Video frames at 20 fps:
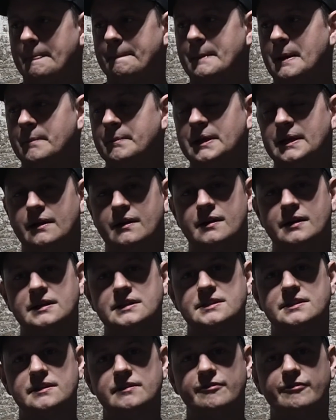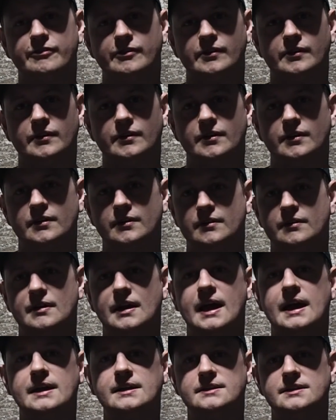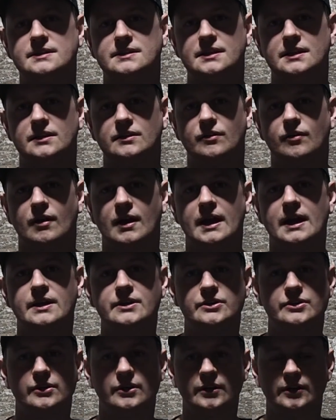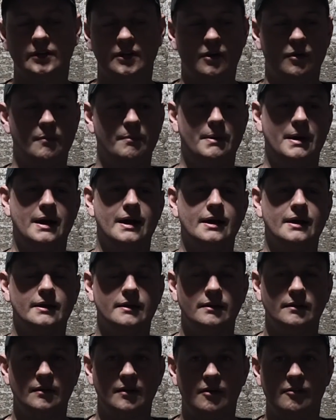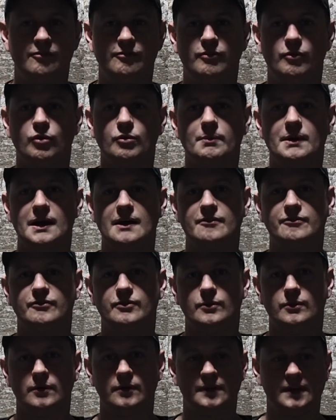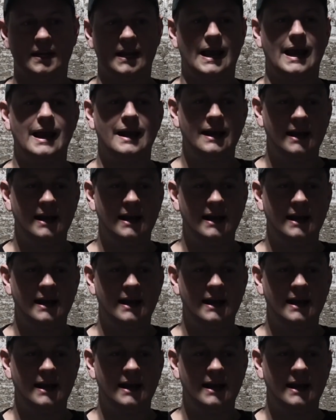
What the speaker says: I mean, honestly, for 8 to 10 grand, you could go buy a 4x4 that